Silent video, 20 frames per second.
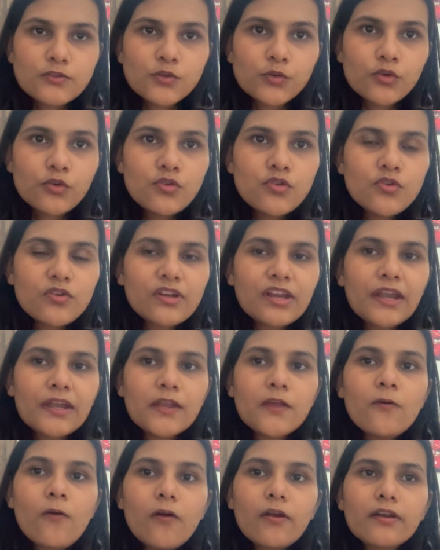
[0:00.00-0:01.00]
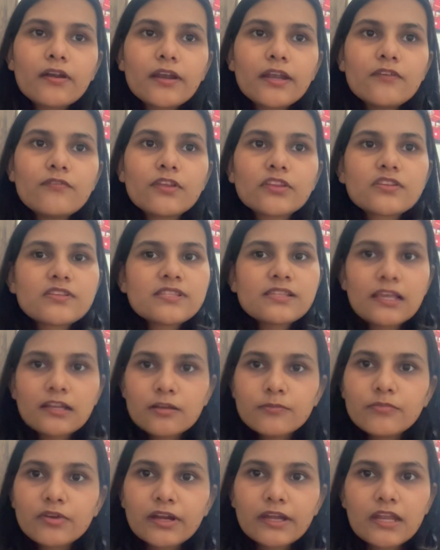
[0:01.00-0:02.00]
So you're creating content with a
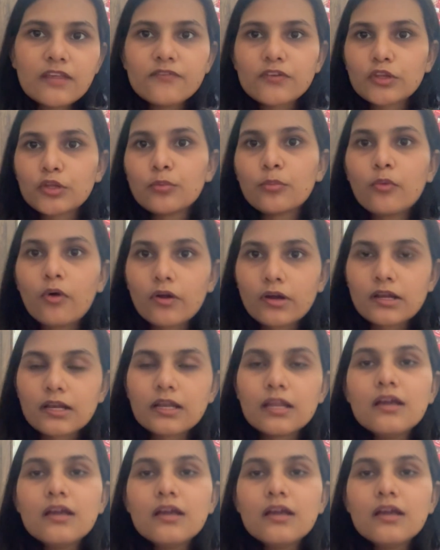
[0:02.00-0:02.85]
celebrity, with a model.